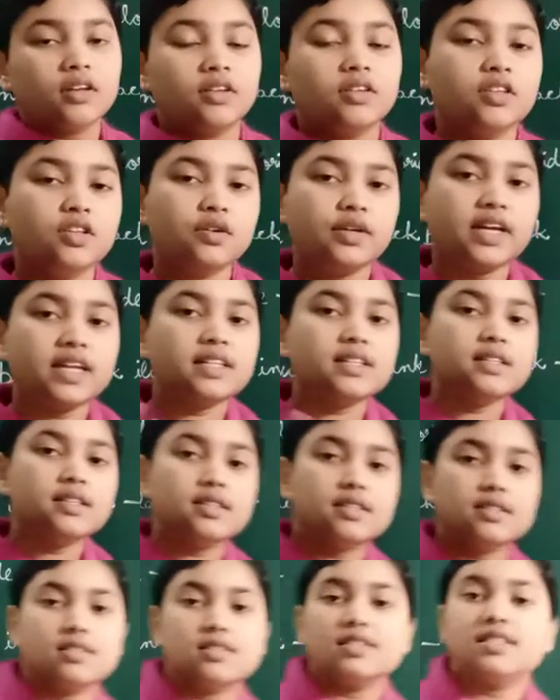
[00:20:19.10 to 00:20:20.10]
You
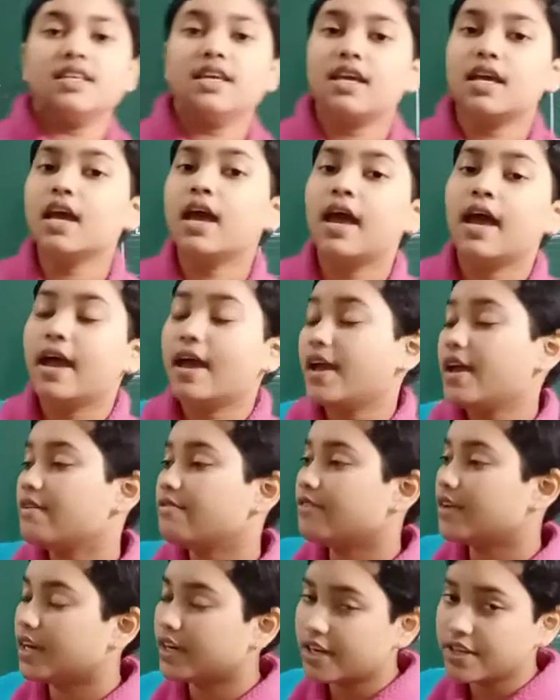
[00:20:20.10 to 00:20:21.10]
can see
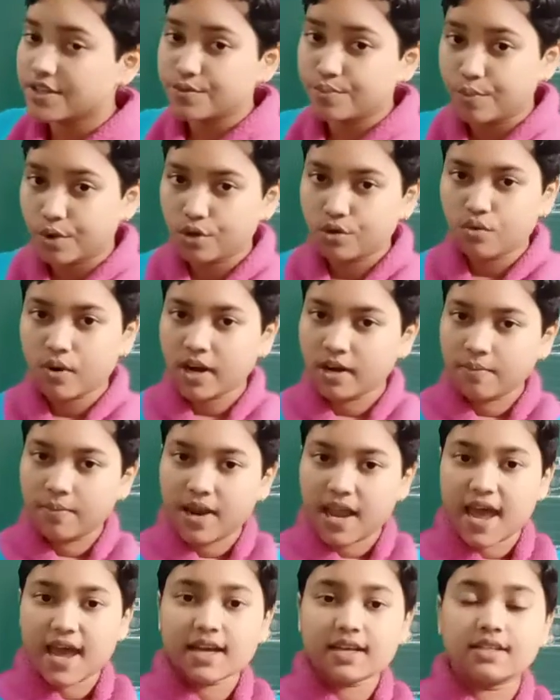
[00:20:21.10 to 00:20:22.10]
if it is blue and
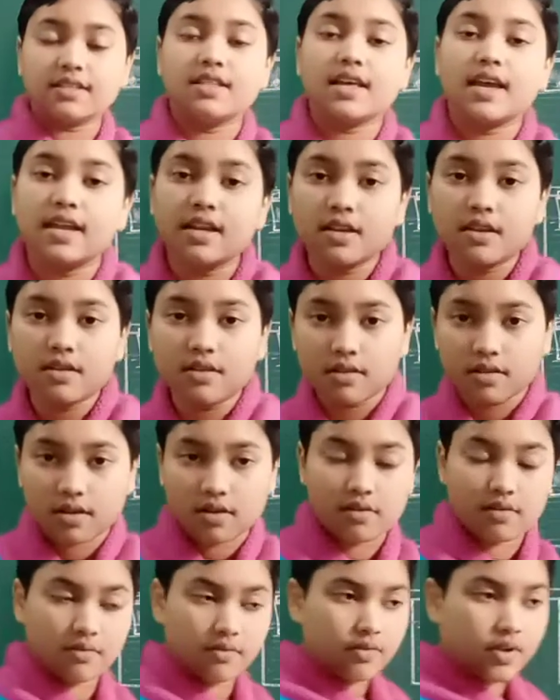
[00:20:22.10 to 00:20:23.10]
black, then
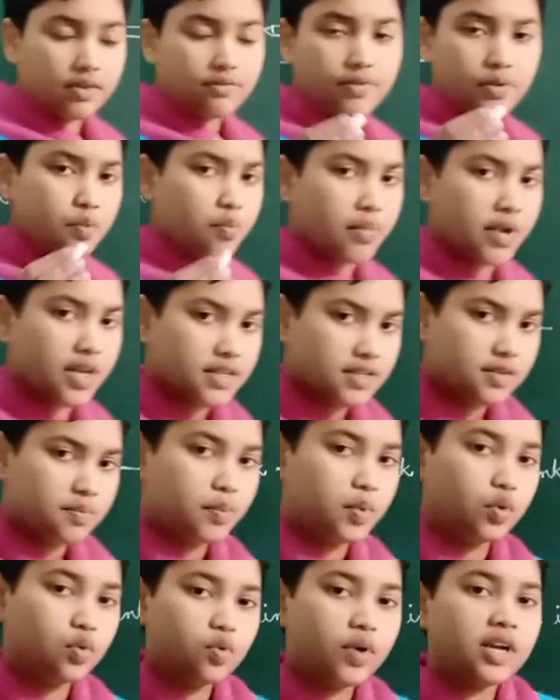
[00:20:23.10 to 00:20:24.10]
if you mix
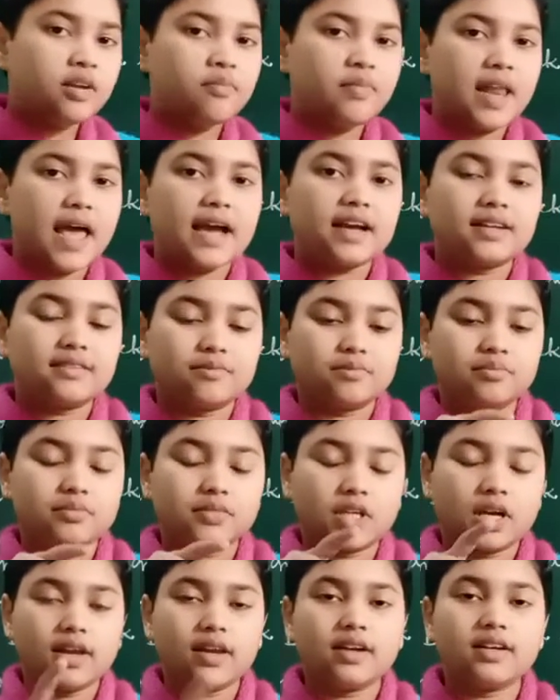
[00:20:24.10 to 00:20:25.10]
blue and black
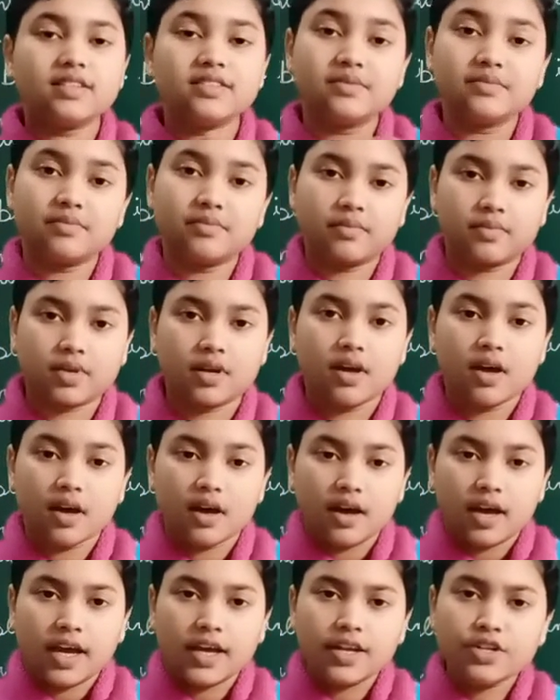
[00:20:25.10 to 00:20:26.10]
colors
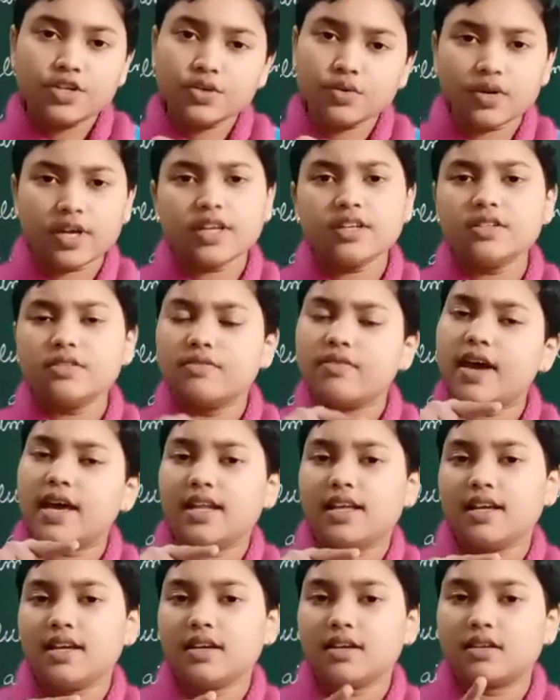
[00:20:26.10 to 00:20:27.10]
into it
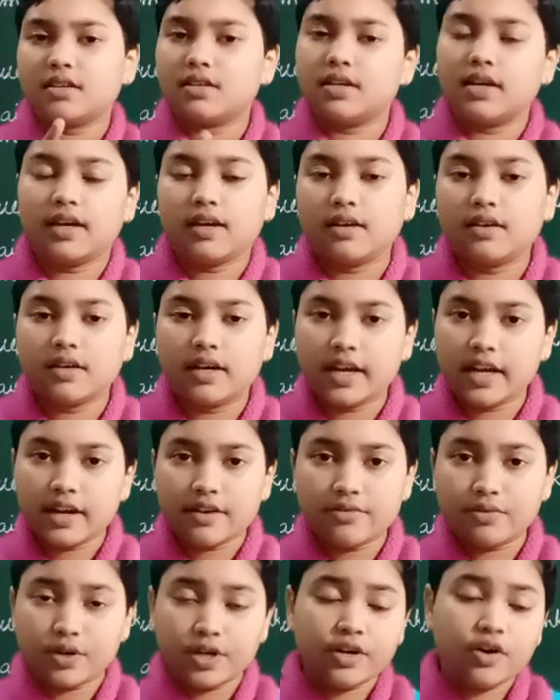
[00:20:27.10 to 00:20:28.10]
very
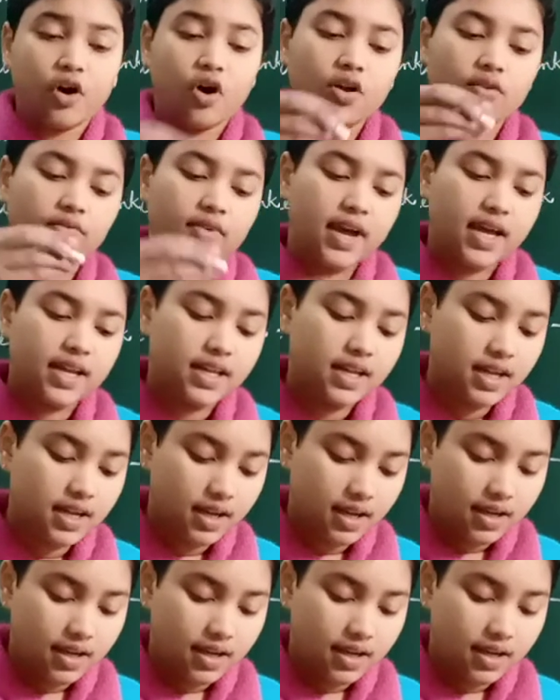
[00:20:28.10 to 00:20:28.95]
carefully or very